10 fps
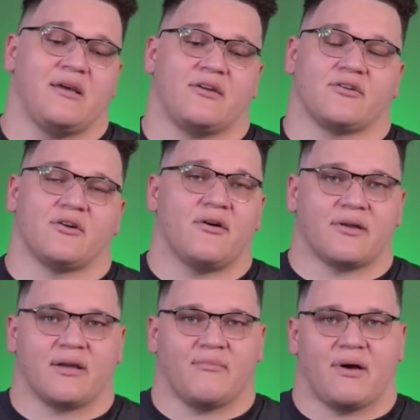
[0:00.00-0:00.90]
you're
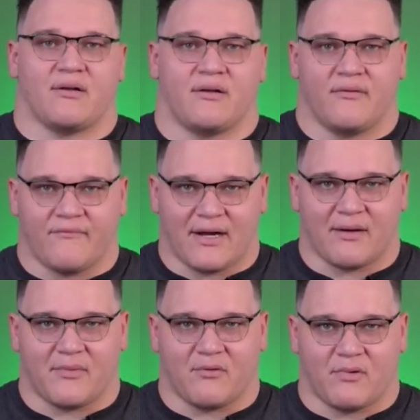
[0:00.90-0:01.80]
talking about an
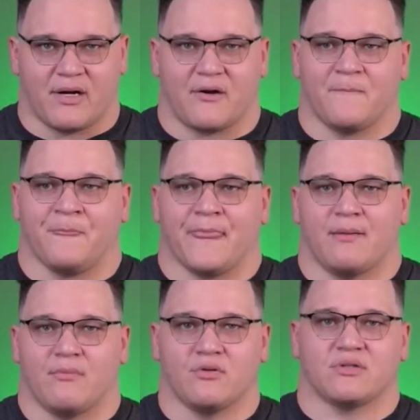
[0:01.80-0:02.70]
environment where
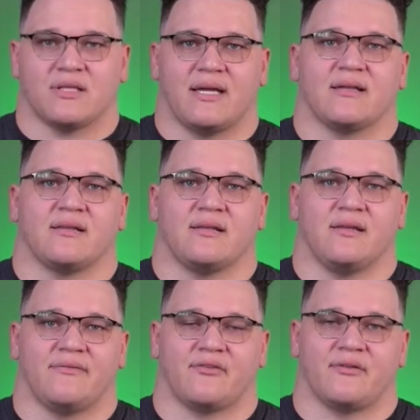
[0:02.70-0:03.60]
most
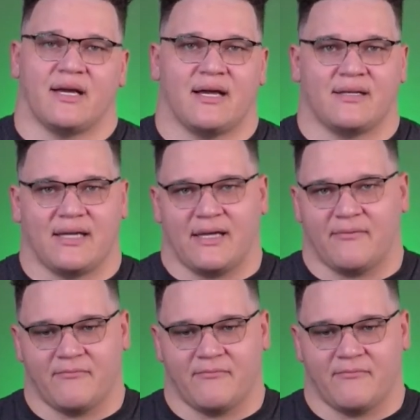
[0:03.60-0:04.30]
likely, if you're not a